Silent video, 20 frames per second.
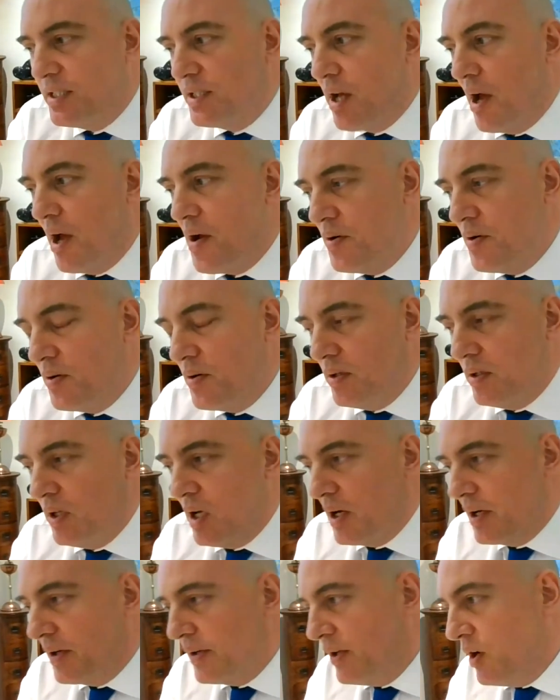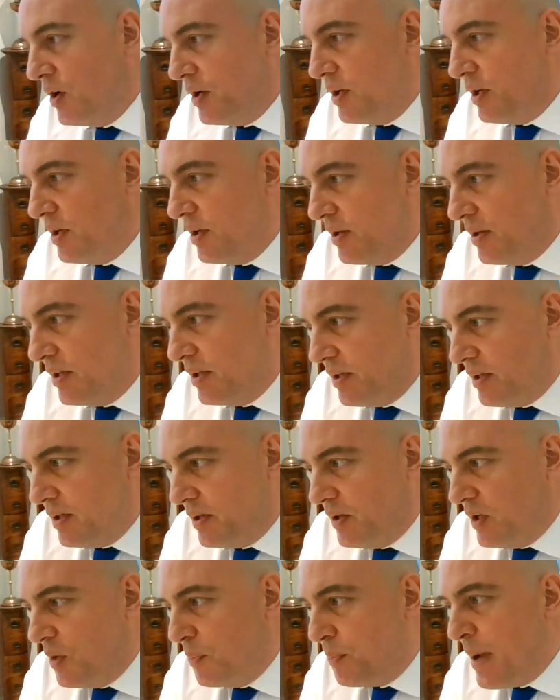so look,
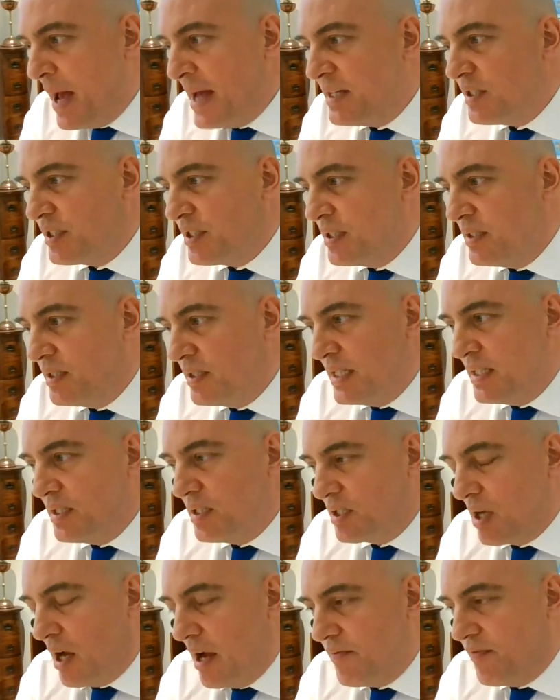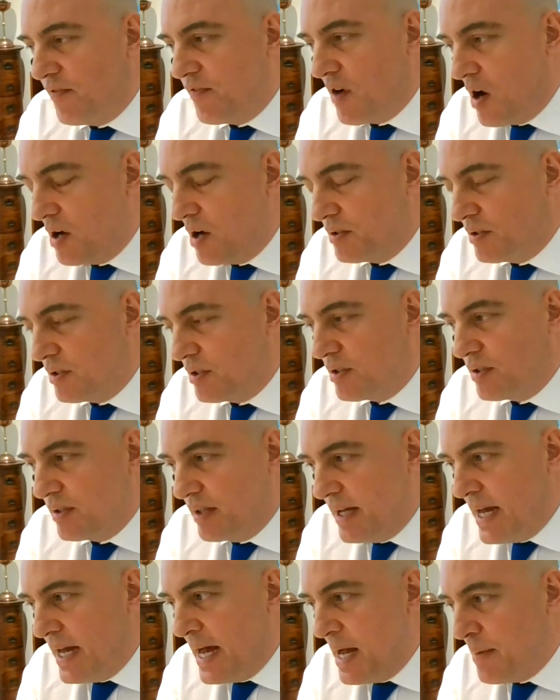your pensions inside France,
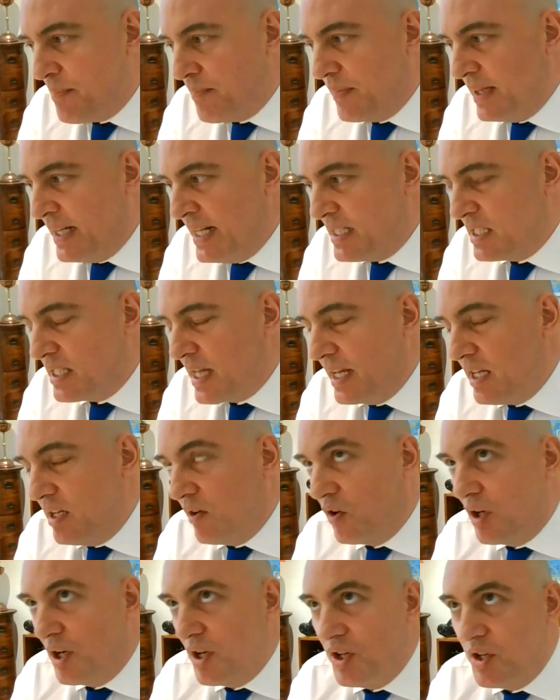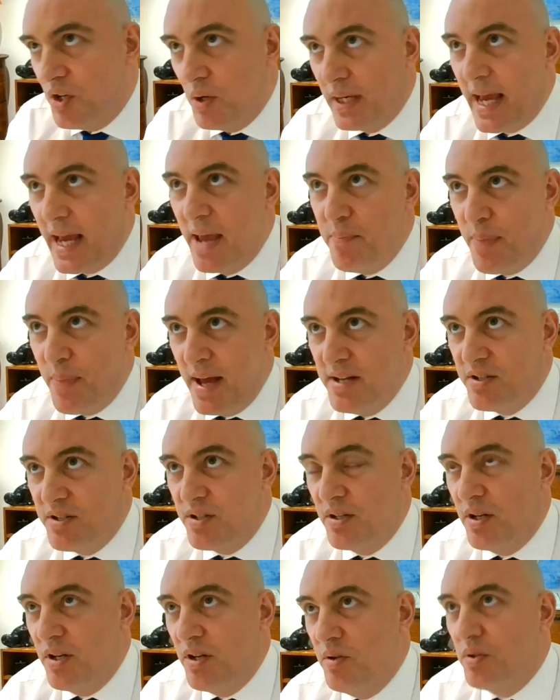let's say you've got a UK
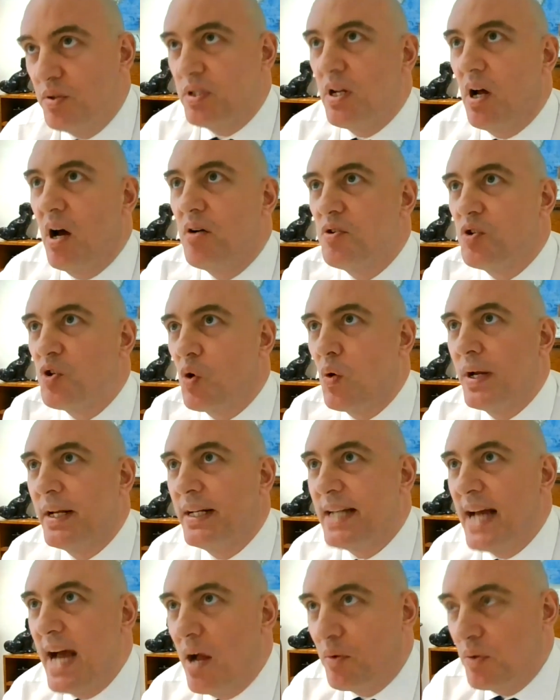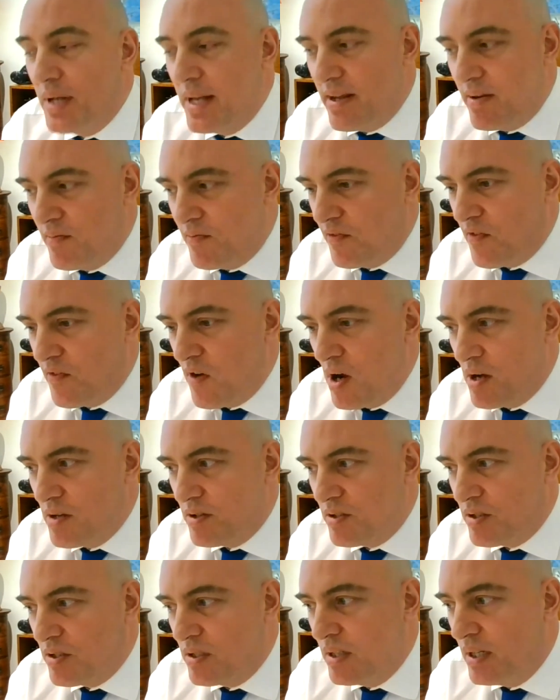pension, you start drawing down on it in
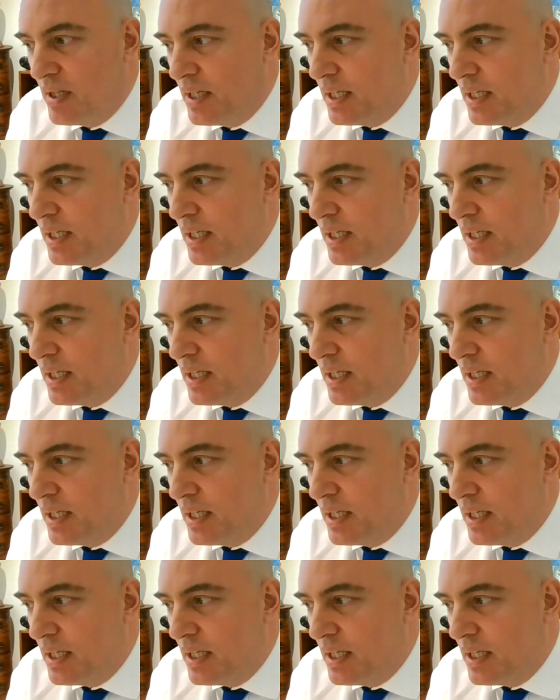France.